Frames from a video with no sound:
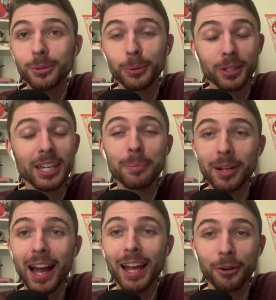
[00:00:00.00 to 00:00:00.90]
We'll keep an
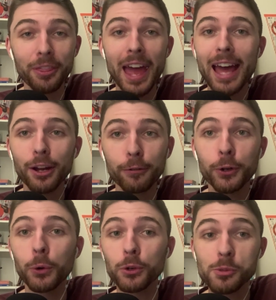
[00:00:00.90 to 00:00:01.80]
eye on that, of
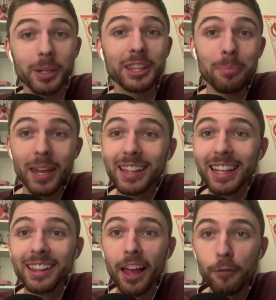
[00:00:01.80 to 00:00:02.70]
course. But at the big
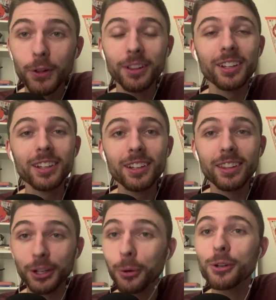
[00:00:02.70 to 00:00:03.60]
league level,
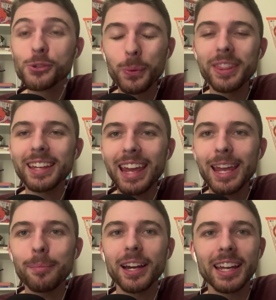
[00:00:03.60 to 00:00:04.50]
the Orioles win the
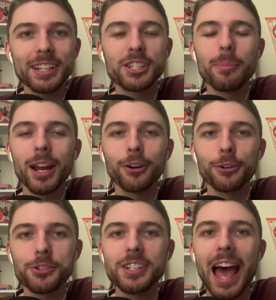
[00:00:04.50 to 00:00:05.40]
game against the
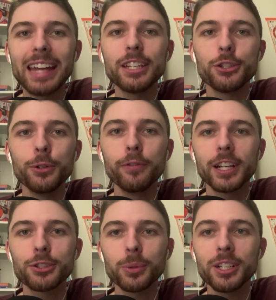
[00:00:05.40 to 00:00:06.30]
Mariners. 9-2
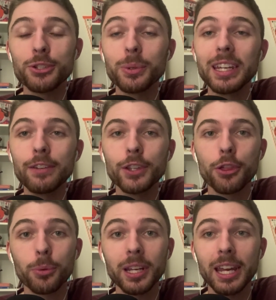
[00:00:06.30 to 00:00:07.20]
victory to even the
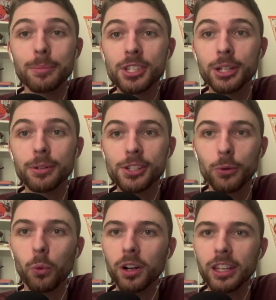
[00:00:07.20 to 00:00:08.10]
3-game series at
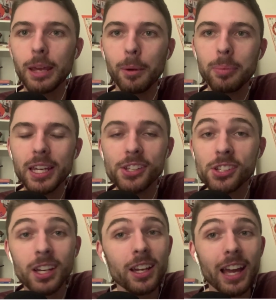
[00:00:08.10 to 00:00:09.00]
1 game
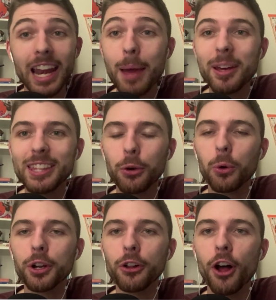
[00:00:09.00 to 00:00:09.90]
apiece. And how about the
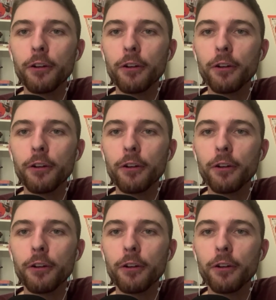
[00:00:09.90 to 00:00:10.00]
Oriole